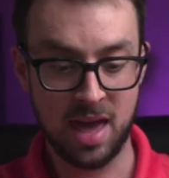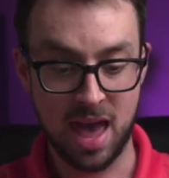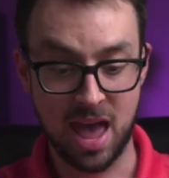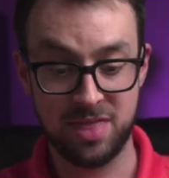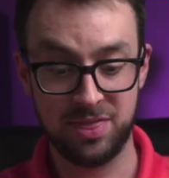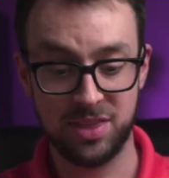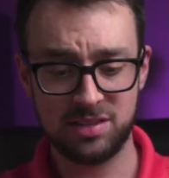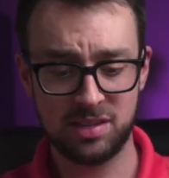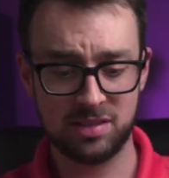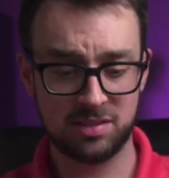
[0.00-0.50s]

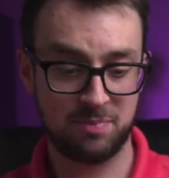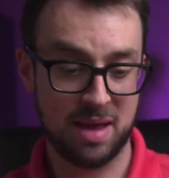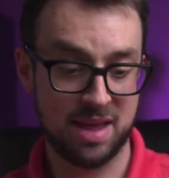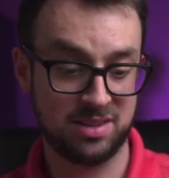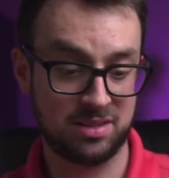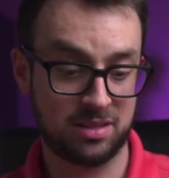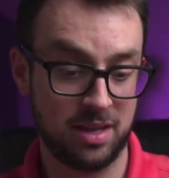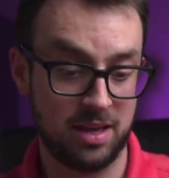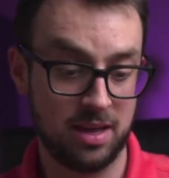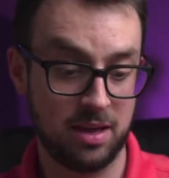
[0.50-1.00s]
And this is
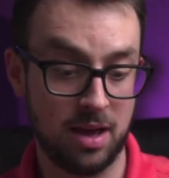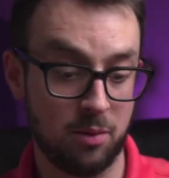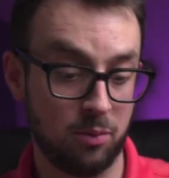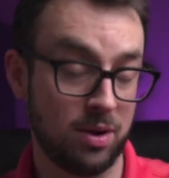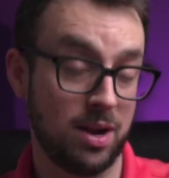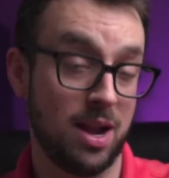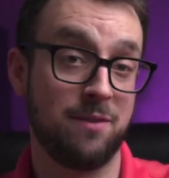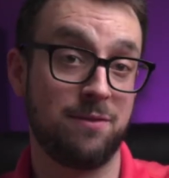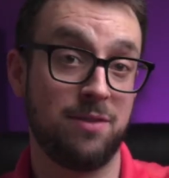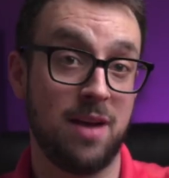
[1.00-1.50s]
basically
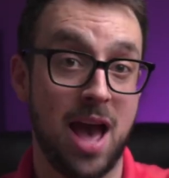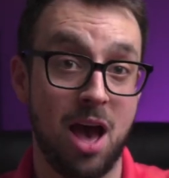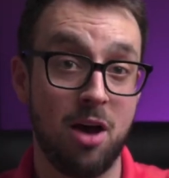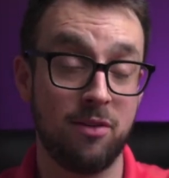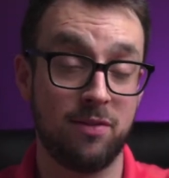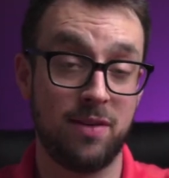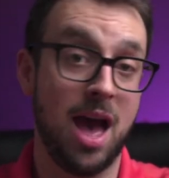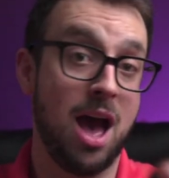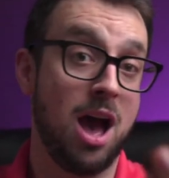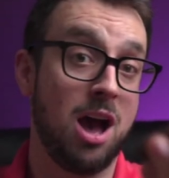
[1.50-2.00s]
what
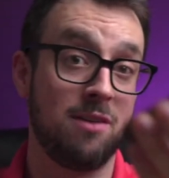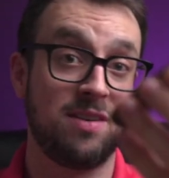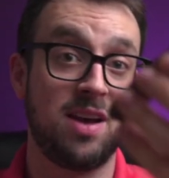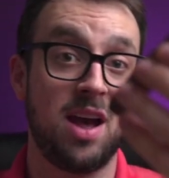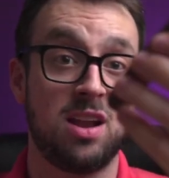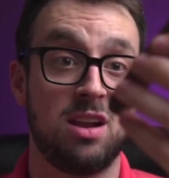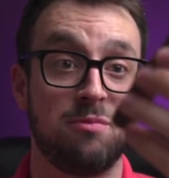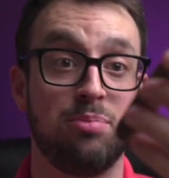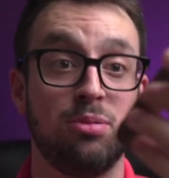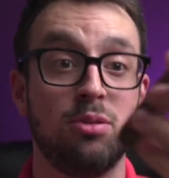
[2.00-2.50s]
how I've
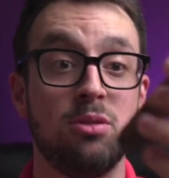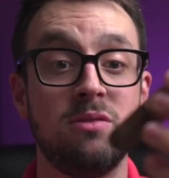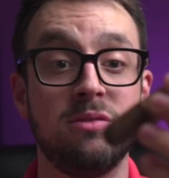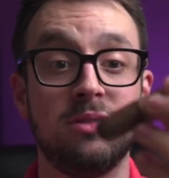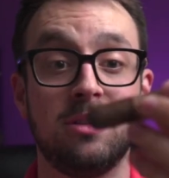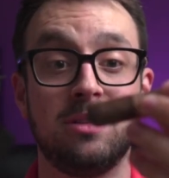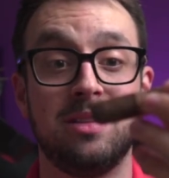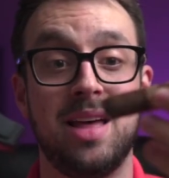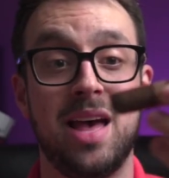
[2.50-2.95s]
kind of proven